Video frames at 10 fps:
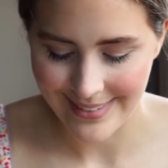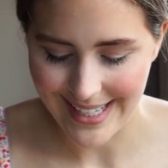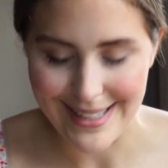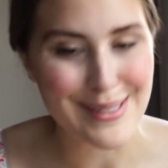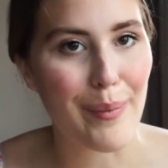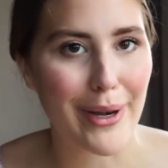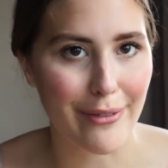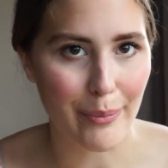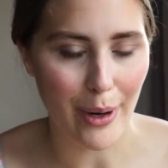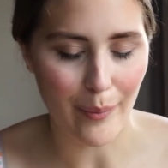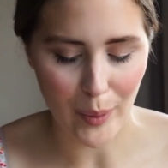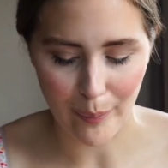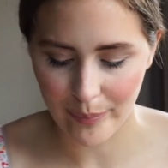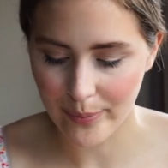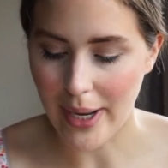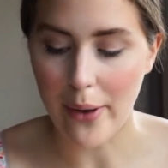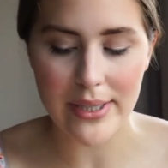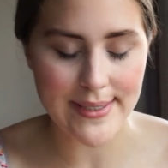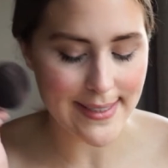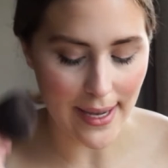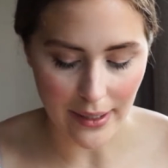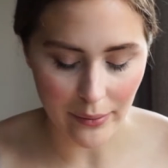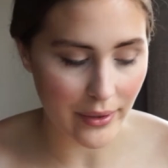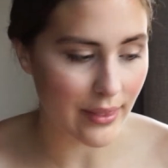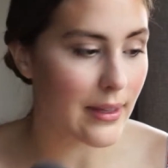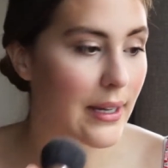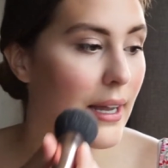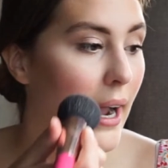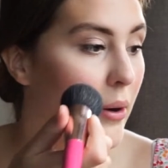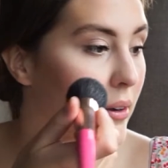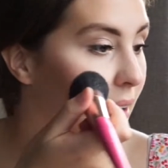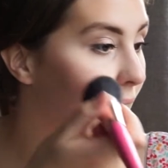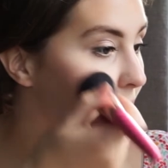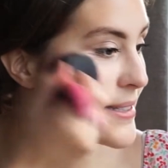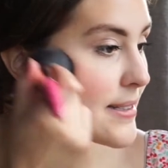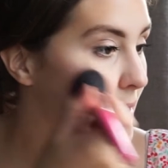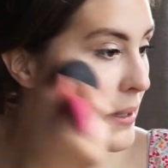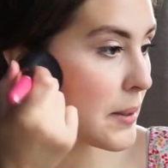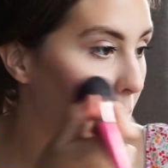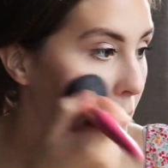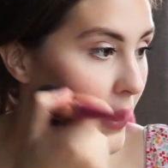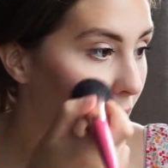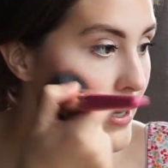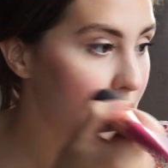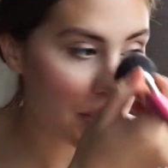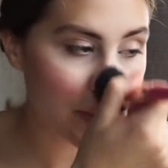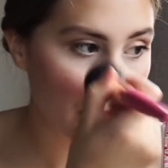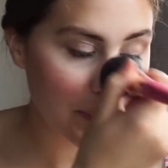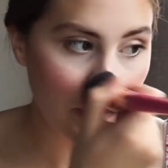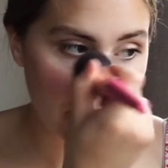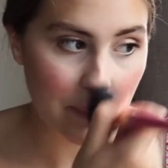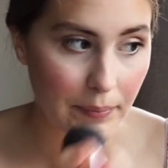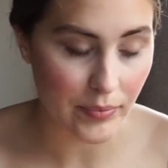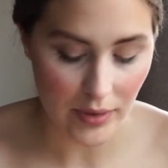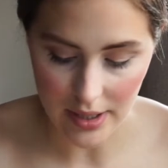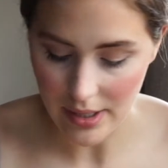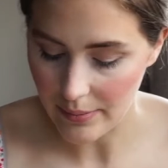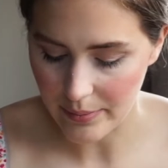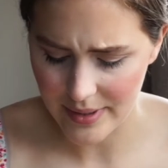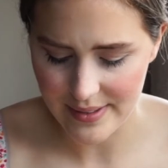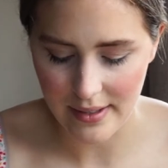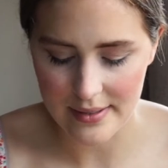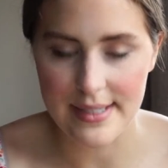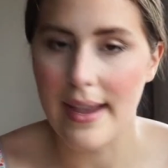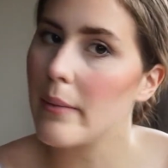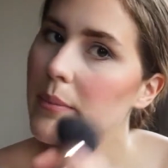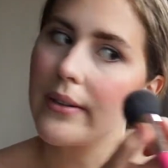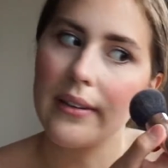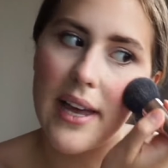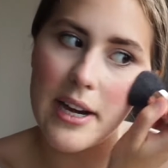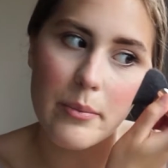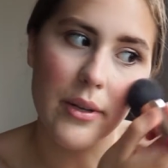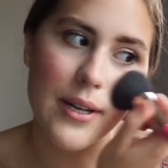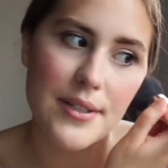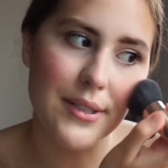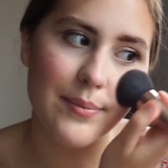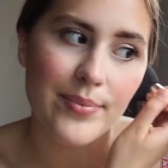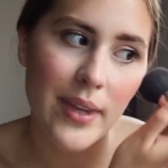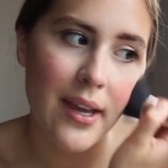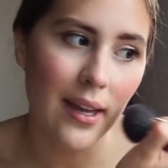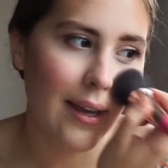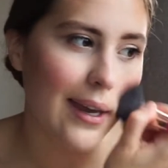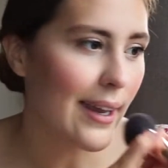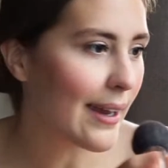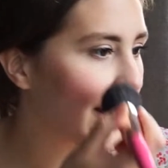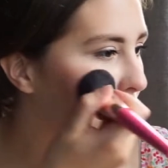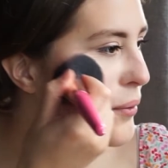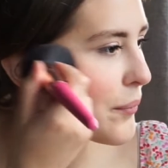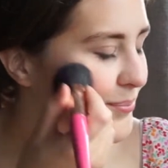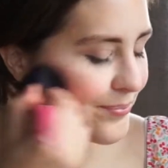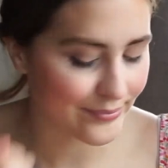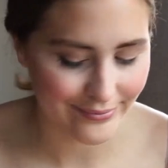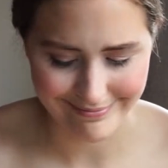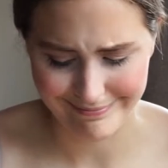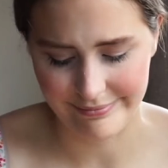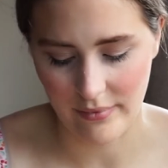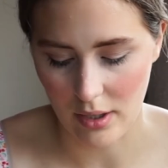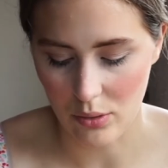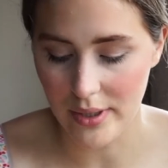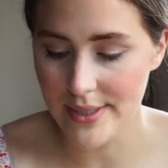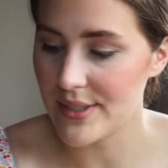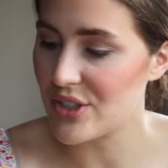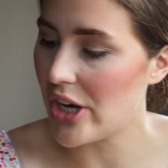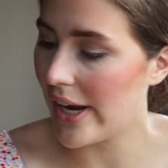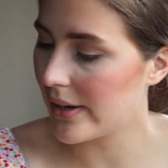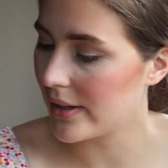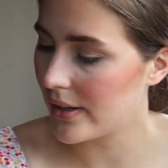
it's a bit of a problem. But I always set it with the Hourglass blush. I think it's the Ambient Lighting blush. And what is the shade?